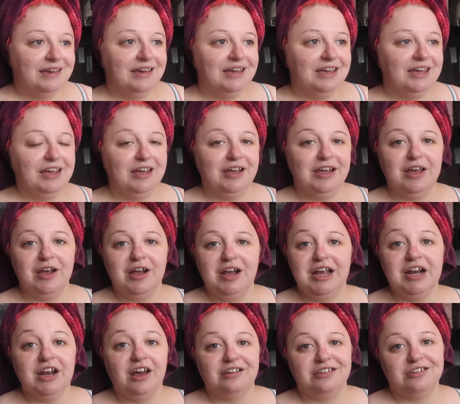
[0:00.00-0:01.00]
he, he,
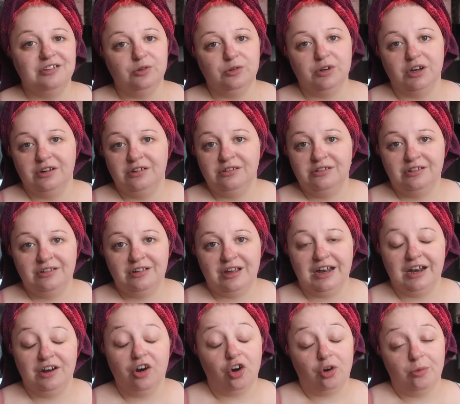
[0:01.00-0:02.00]
he, likes Luna
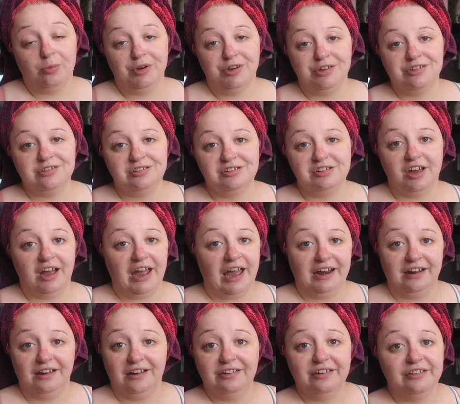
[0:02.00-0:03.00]
and Artemis and
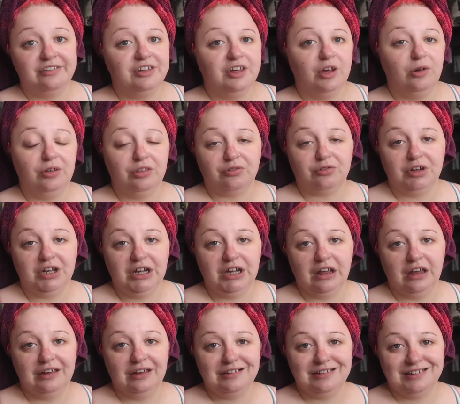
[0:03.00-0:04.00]
Diana. That's the only three he
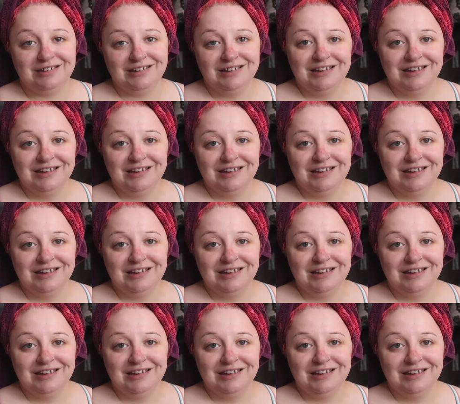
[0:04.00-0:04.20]
likes.